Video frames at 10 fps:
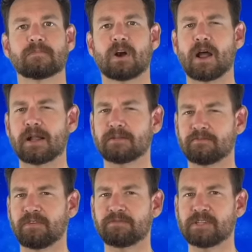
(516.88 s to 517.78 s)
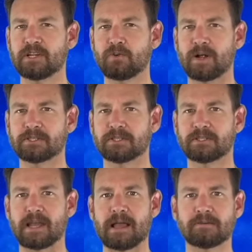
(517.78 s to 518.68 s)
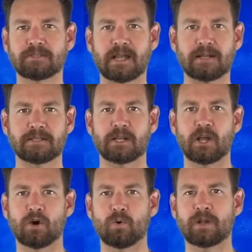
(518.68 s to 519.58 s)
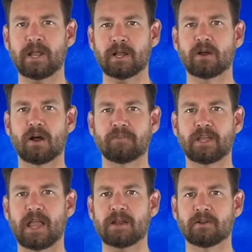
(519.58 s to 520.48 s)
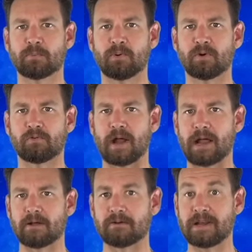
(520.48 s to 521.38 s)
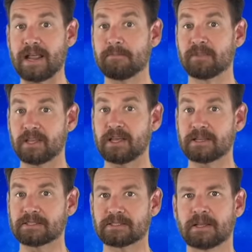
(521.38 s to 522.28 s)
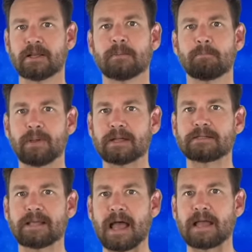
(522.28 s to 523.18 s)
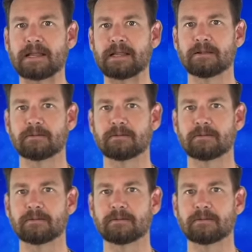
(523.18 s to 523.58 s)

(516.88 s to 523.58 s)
All right, fifteen questions down, ten to go, kicking off the eight hundred point round. Name this Big Daddy.